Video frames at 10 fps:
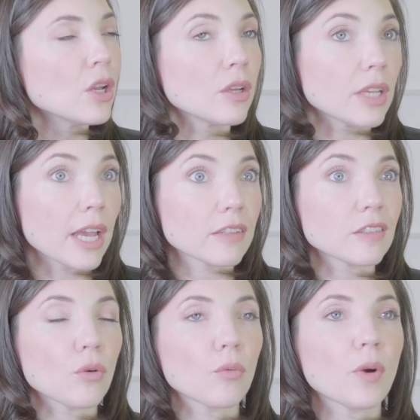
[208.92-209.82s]
Yeah,
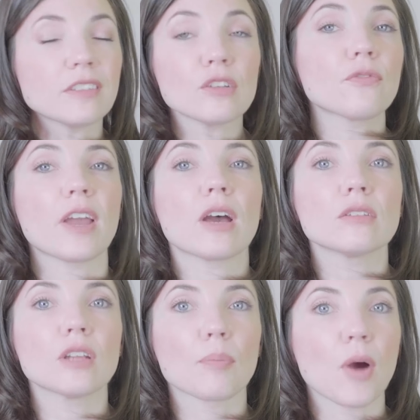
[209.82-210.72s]
so once you've
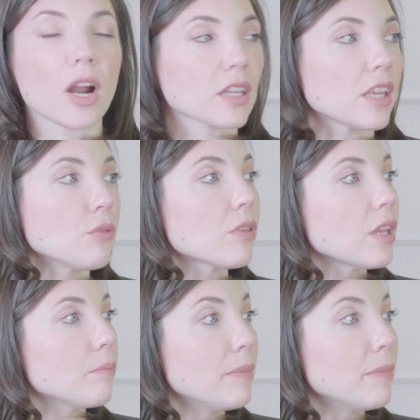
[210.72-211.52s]
found a product that you think